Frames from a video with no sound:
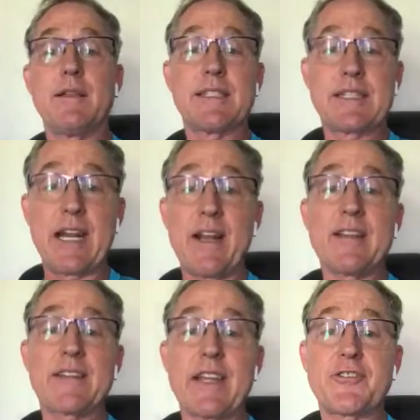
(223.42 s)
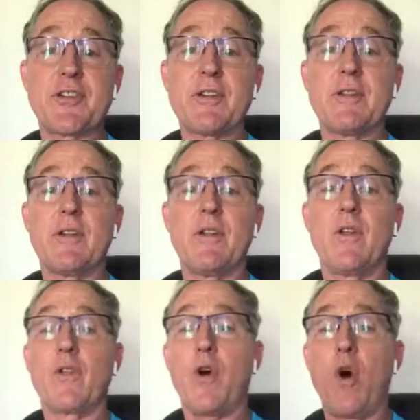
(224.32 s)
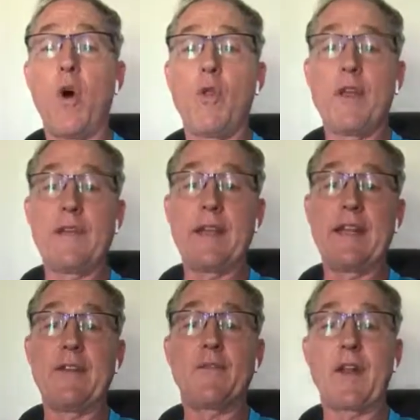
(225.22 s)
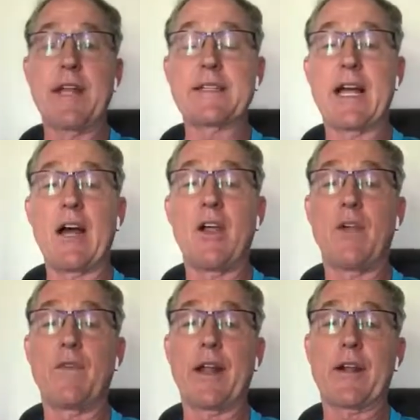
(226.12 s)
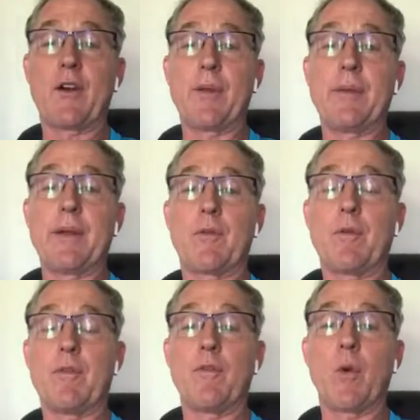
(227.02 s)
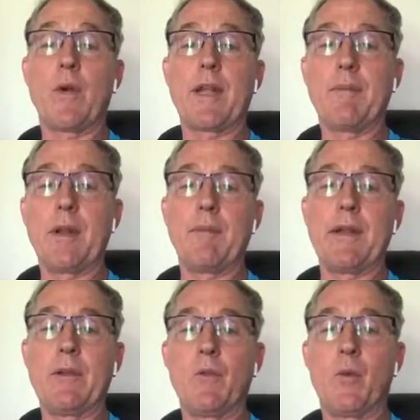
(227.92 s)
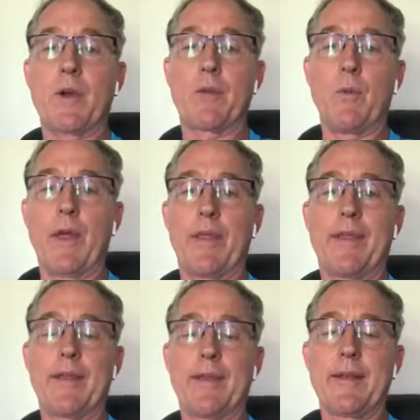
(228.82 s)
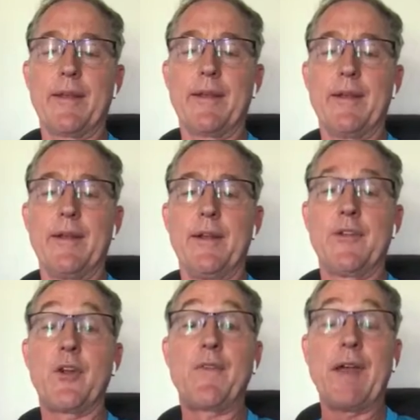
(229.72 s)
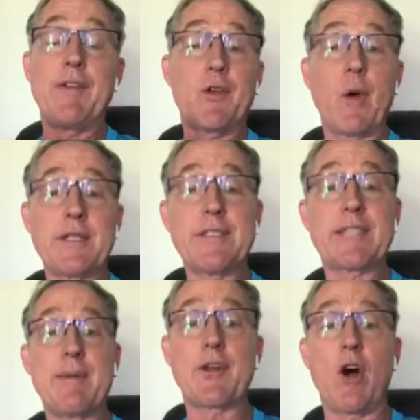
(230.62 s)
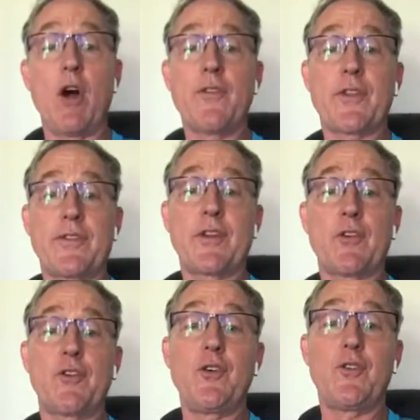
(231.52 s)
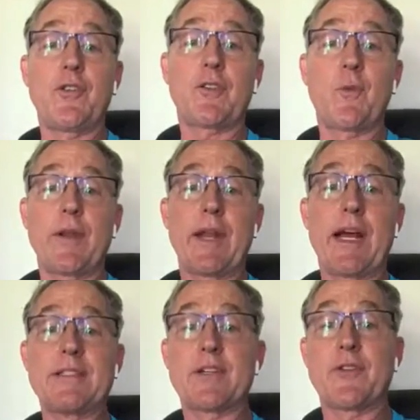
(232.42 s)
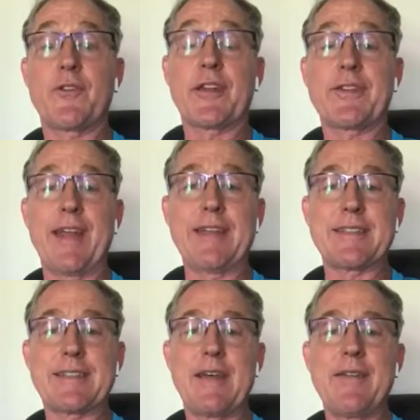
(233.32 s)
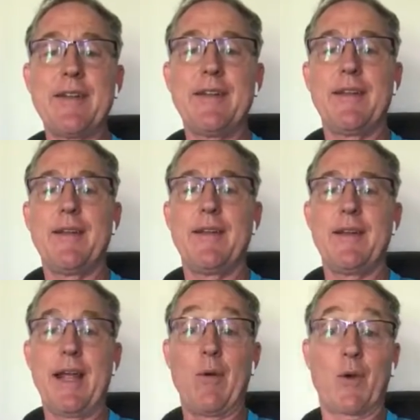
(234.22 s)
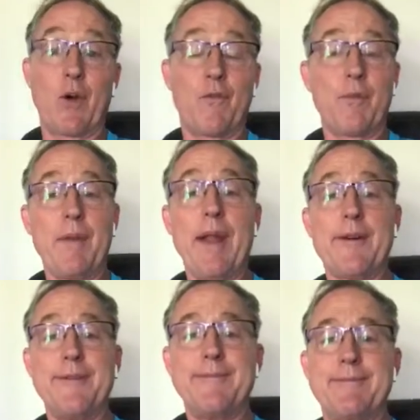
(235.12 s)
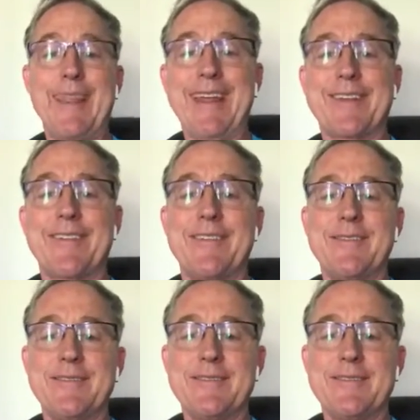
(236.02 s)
sterilization, the whole thing they need for that tile or for that carpeting or whatever flooring they may be working with. So if you have any questions, give me a call, 602-619-0687, and we'll go from there. Thanks.